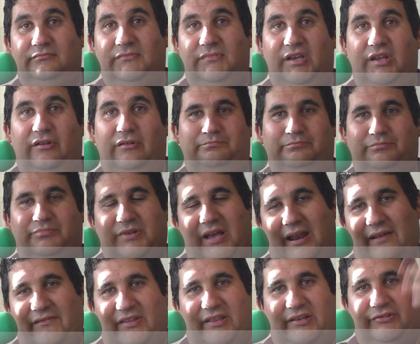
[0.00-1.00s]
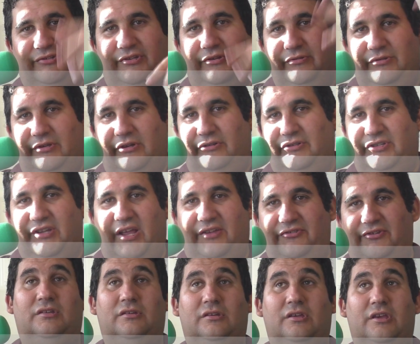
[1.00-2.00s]
it'll not have anything else to do, so it'll just
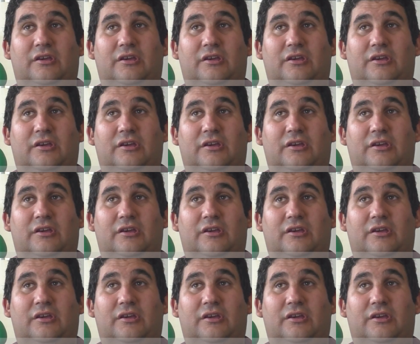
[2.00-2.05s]
exit.